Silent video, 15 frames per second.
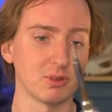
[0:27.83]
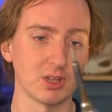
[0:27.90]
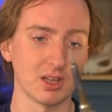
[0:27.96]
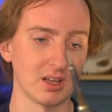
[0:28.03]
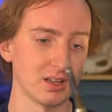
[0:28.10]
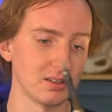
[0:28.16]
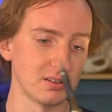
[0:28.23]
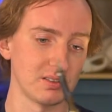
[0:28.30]

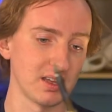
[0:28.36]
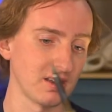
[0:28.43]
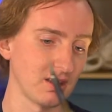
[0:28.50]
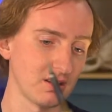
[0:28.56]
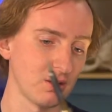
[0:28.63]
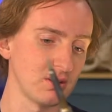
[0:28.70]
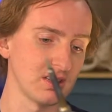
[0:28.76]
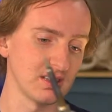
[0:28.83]
and they're
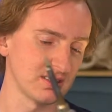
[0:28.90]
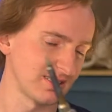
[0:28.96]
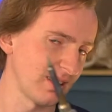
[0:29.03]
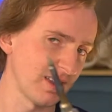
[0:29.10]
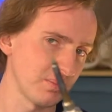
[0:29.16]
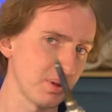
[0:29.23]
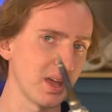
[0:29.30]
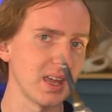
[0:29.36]
only a
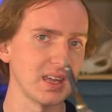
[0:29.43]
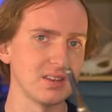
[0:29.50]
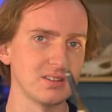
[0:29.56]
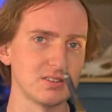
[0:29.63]
slight pain